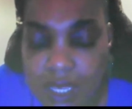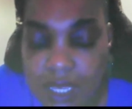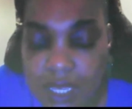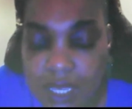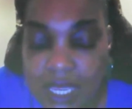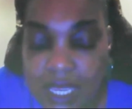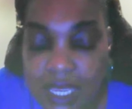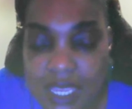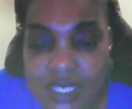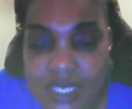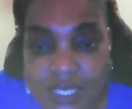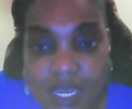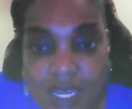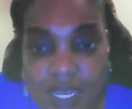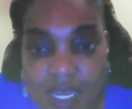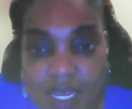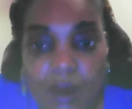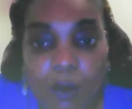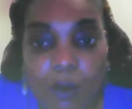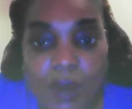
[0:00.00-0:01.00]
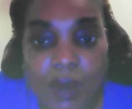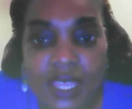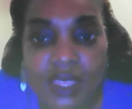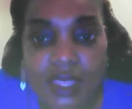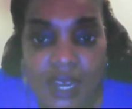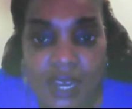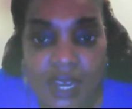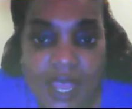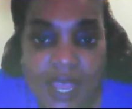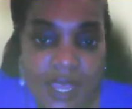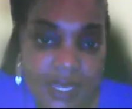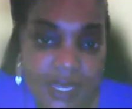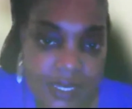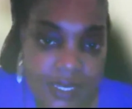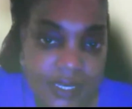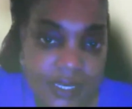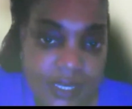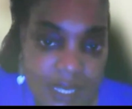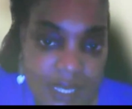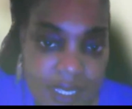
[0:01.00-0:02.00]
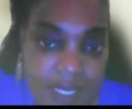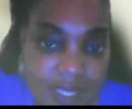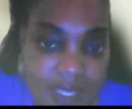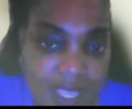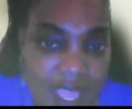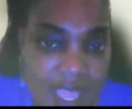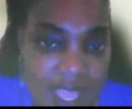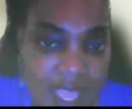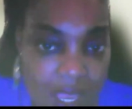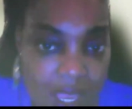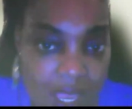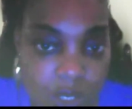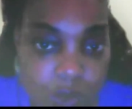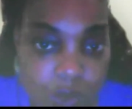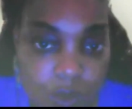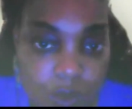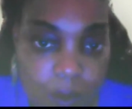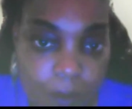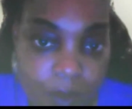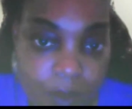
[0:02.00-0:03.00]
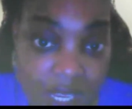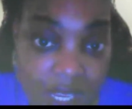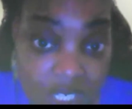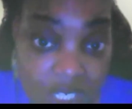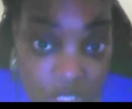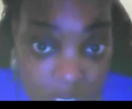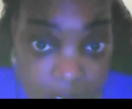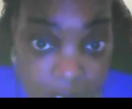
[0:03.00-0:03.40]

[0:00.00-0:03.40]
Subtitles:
is there a way that I can see the actual budget